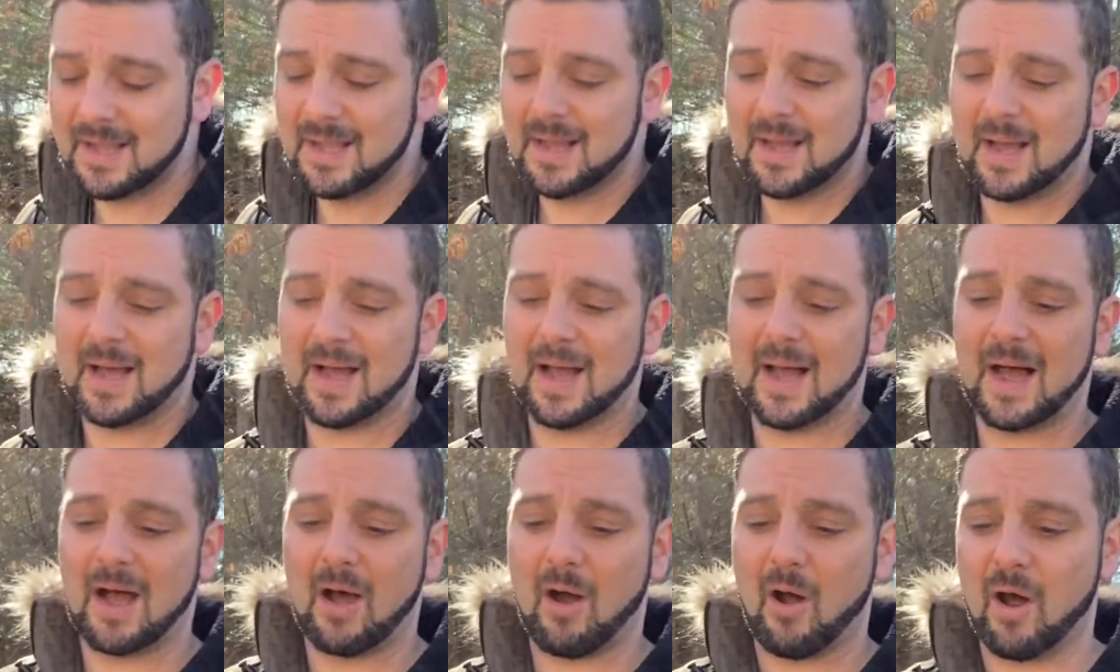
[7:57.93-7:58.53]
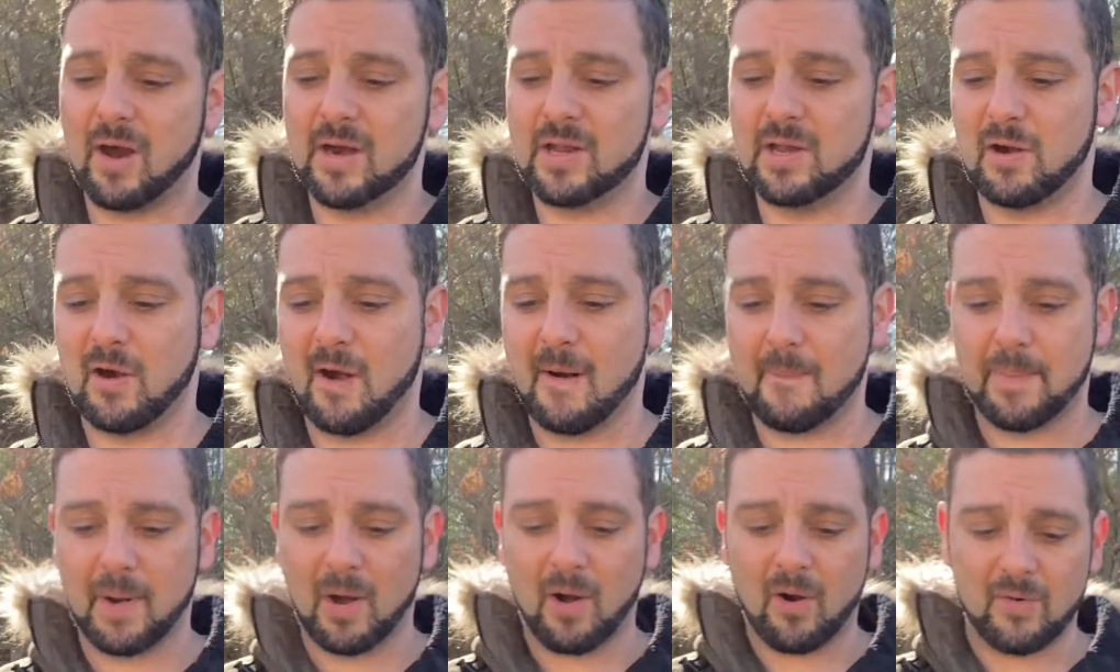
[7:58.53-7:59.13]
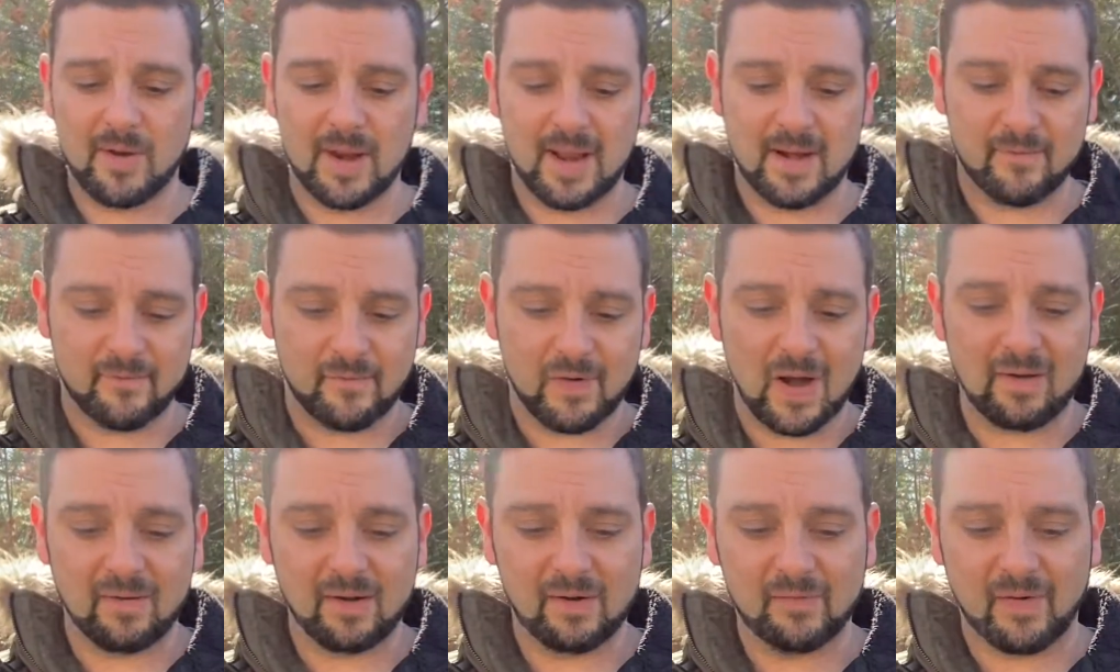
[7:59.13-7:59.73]
on your opponent
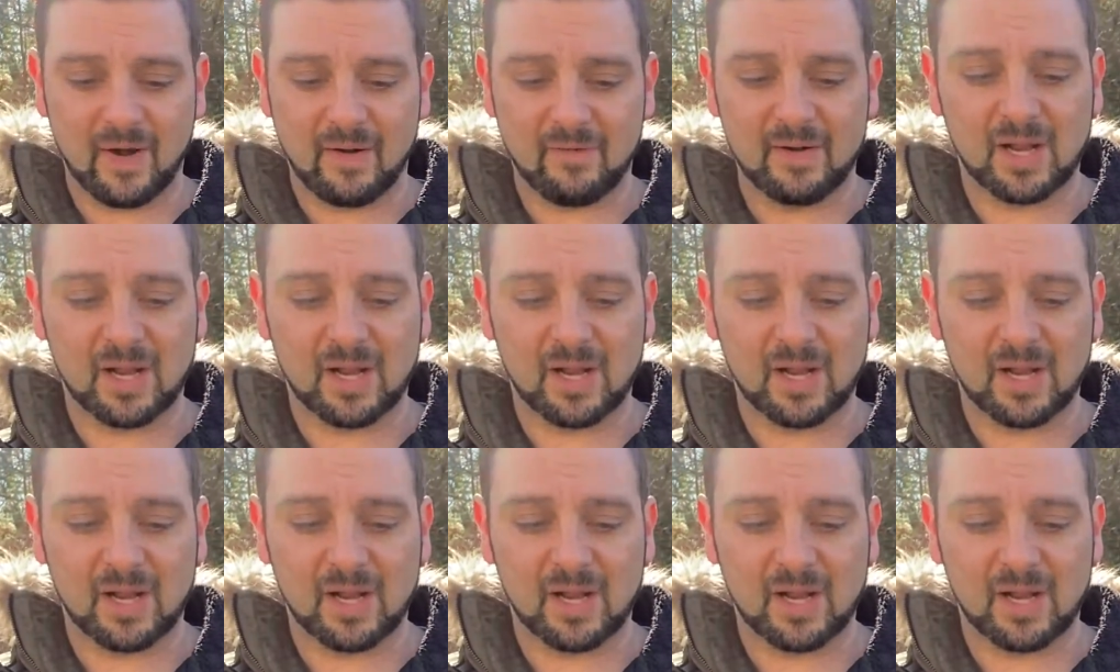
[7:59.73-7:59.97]
very